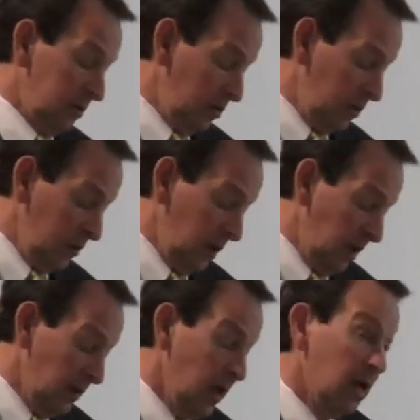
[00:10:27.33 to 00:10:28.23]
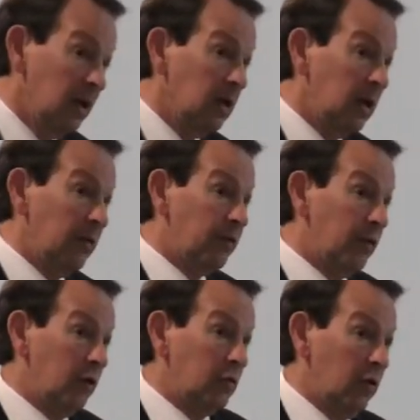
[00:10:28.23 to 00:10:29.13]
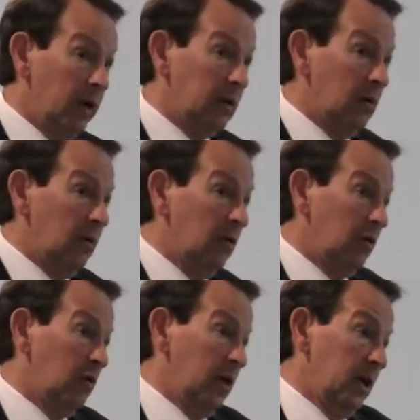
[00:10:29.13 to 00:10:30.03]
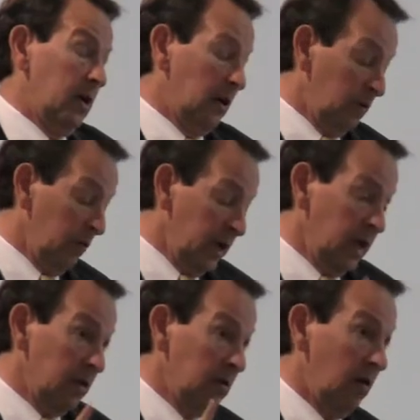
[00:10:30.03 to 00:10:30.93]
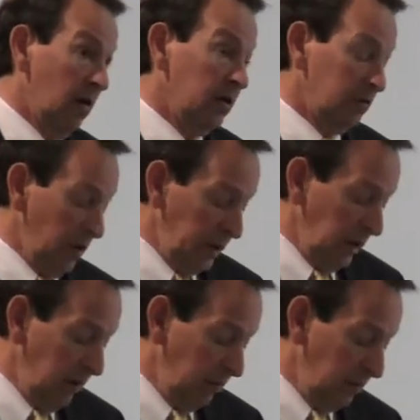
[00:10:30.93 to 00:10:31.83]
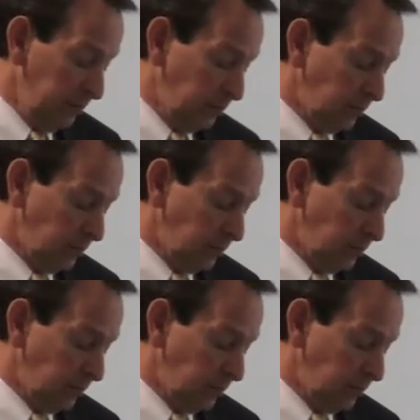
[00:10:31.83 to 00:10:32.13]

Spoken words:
to leave 3rd grade learning or reading on grade level.